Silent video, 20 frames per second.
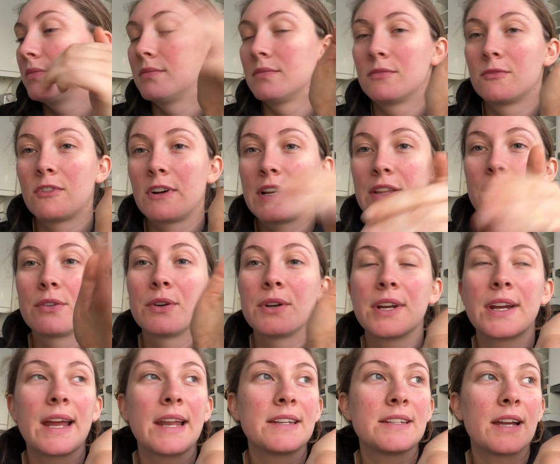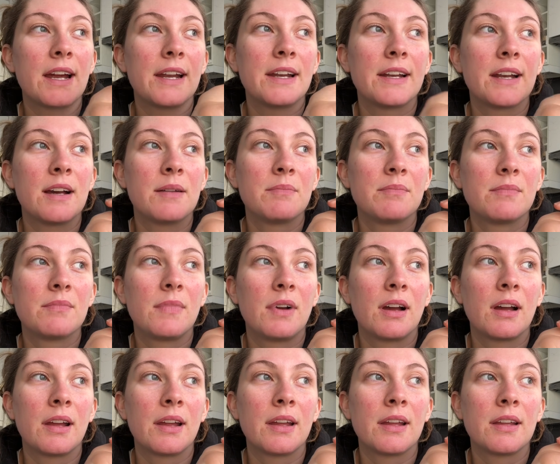read through it again, tighten up
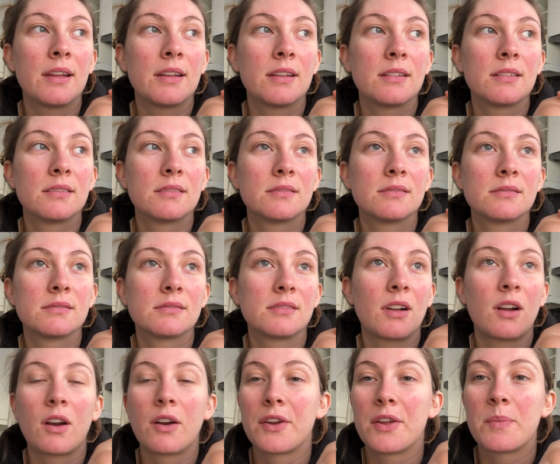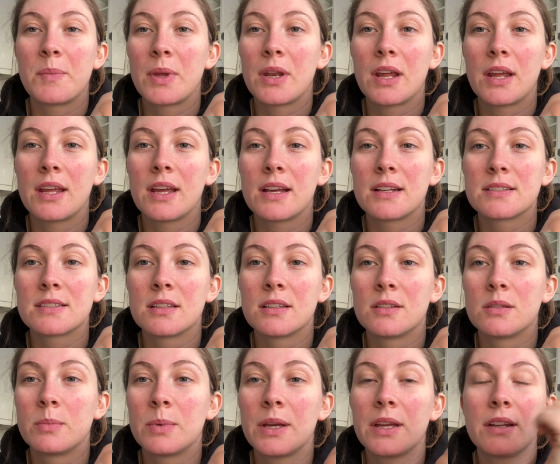my argument, I guess, a
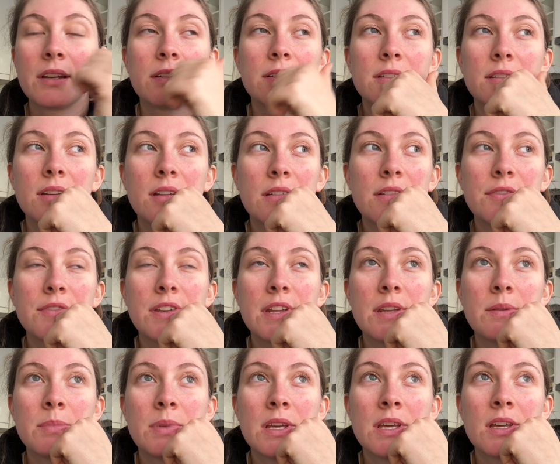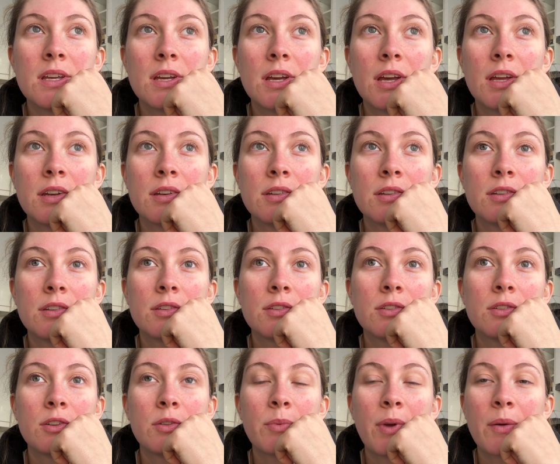little bit if need be, and
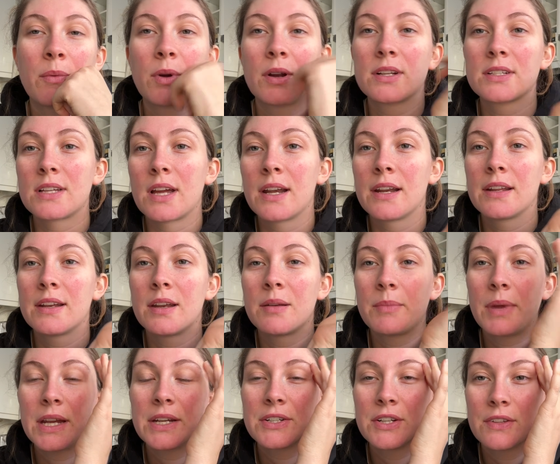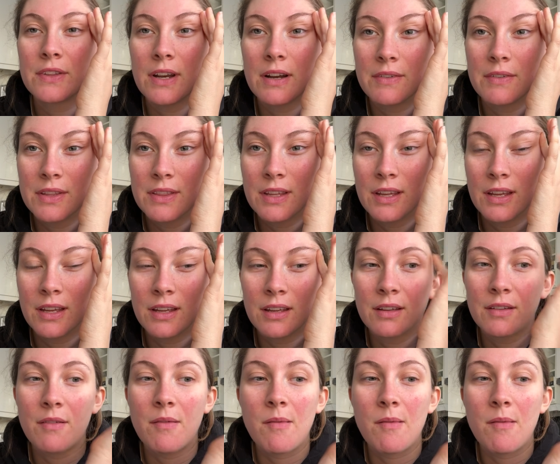do my works cited and make sure that everything